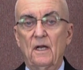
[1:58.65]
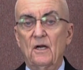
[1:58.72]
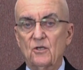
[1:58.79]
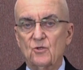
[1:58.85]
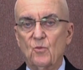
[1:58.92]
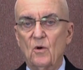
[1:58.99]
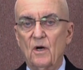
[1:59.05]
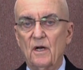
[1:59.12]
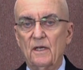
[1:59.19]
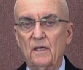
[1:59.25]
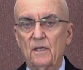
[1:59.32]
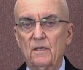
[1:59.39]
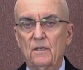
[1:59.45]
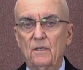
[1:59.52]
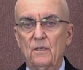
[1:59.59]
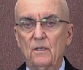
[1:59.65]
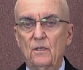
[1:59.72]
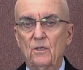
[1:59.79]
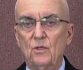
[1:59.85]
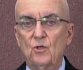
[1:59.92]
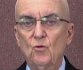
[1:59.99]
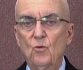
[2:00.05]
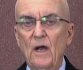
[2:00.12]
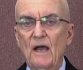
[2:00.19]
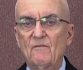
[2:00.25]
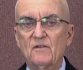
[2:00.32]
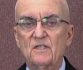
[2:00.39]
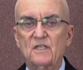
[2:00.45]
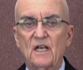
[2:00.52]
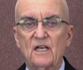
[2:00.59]
Here's why. You have
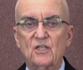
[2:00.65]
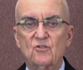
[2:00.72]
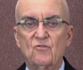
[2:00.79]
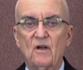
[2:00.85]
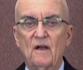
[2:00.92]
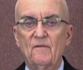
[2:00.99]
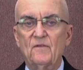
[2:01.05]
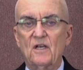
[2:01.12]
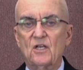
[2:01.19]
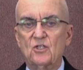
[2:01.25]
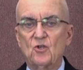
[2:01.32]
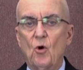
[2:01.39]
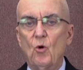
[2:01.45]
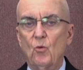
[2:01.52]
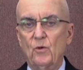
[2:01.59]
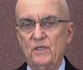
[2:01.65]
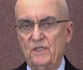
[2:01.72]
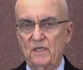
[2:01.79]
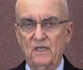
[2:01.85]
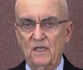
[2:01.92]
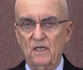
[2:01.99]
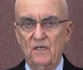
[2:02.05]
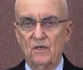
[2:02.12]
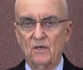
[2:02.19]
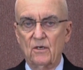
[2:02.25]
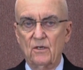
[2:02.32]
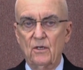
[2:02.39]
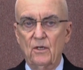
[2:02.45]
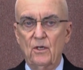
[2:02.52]
a sex drive that is always in gear.